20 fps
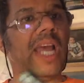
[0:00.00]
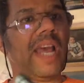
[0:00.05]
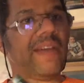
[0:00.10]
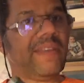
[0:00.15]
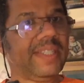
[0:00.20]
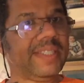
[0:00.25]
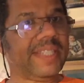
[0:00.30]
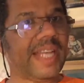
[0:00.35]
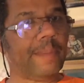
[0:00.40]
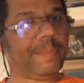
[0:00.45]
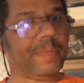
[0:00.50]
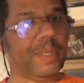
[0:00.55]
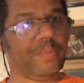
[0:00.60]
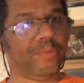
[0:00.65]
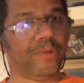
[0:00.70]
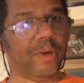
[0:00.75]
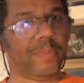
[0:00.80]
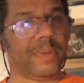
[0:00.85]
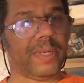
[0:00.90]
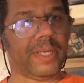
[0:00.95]
I haven't dabbed it
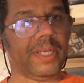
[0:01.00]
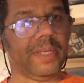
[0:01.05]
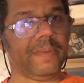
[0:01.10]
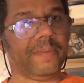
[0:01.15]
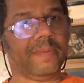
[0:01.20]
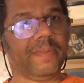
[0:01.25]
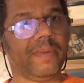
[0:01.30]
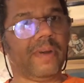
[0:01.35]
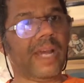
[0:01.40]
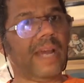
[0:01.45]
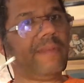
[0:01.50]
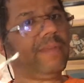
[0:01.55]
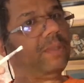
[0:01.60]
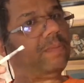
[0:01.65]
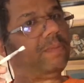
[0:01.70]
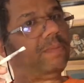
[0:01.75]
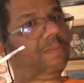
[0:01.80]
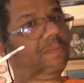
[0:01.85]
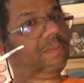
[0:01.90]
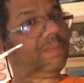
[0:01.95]
properly. I haven't
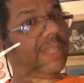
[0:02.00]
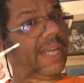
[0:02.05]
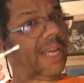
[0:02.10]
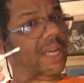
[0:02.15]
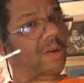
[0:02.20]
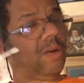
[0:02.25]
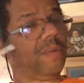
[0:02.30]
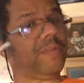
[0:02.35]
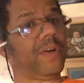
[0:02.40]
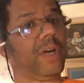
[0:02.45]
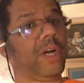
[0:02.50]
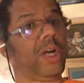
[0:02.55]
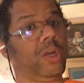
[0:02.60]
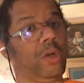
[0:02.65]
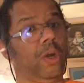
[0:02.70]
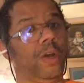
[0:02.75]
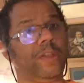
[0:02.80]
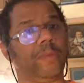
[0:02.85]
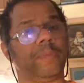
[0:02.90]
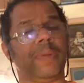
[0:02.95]
taken off a
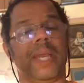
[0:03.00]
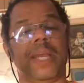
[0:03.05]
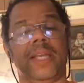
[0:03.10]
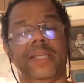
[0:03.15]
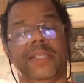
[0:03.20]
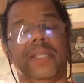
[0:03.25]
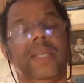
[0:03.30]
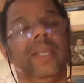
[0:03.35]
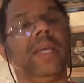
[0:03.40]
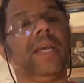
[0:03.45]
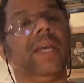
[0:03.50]
lot of the paint.